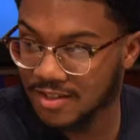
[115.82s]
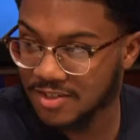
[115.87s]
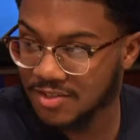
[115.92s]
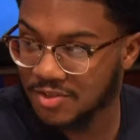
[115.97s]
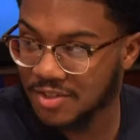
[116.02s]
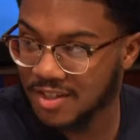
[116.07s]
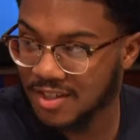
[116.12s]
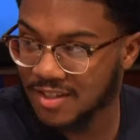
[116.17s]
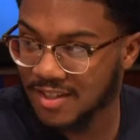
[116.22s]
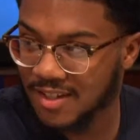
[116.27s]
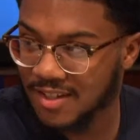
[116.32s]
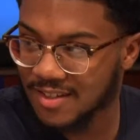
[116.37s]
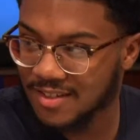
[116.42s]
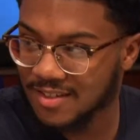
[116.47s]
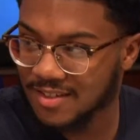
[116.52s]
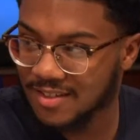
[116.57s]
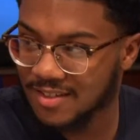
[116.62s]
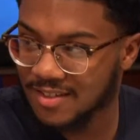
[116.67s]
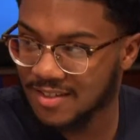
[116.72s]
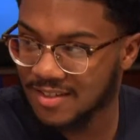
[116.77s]
Did you cook that?
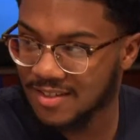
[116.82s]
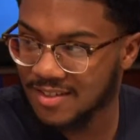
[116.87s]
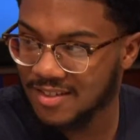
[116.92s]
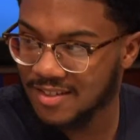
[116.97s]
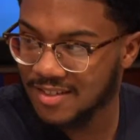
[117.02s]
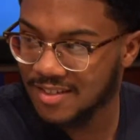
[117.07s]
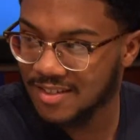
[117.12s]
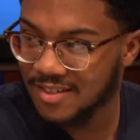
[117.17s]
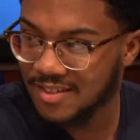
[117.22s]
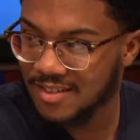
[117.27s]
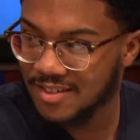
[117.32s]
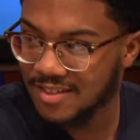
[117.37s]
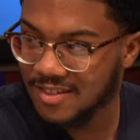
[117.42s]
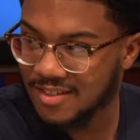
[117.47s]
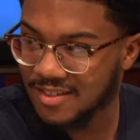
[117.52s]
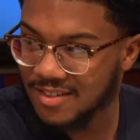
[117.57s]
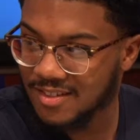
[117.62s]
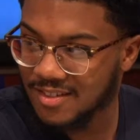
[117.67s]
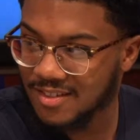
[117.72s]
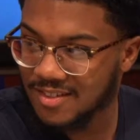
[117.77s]
I did
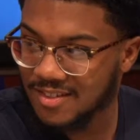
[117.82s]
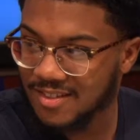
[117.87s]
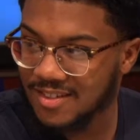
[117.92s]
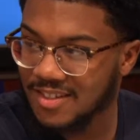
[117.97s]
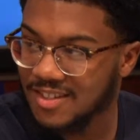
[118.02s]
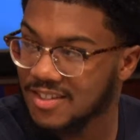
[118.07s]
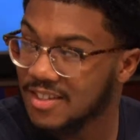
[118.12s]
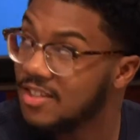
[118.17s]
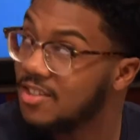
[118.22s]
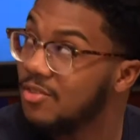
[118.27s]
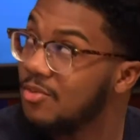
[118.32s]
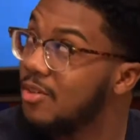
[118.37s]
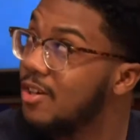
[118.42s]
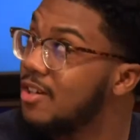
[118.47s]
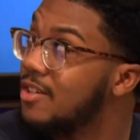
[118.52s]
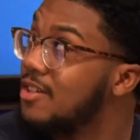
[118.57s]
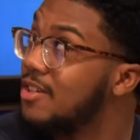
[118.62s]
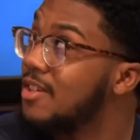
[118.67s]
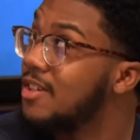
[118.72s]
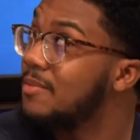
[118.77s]
actually. He's eating a raw
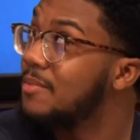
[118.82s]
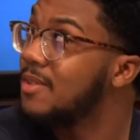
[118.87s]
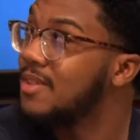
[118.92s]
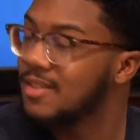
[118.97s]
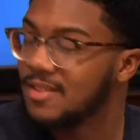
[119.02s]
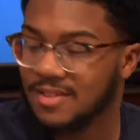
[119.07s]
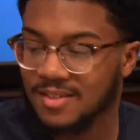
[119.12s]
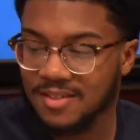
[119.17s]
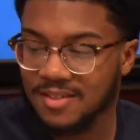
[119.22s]
cookie, man.